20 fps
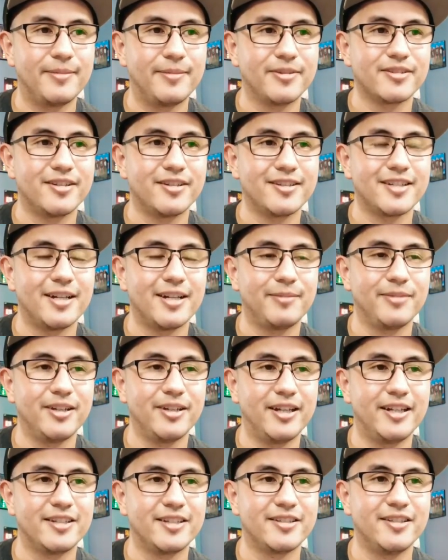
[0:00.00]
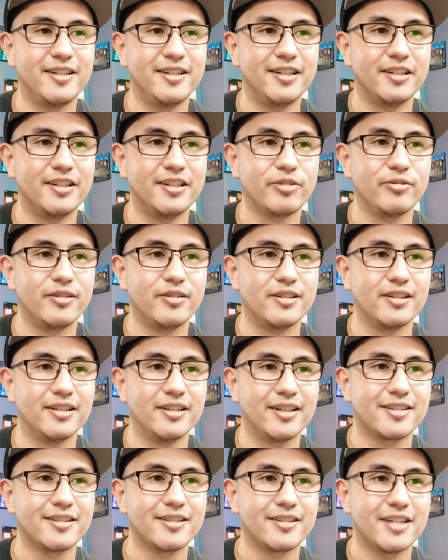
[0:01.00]
Amazon tablet HD into an
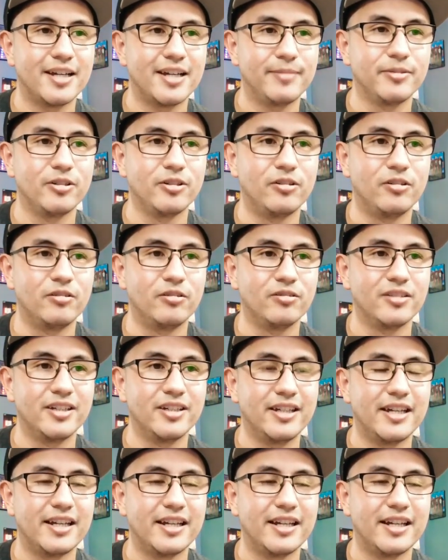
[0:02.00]
Alexa tablet only,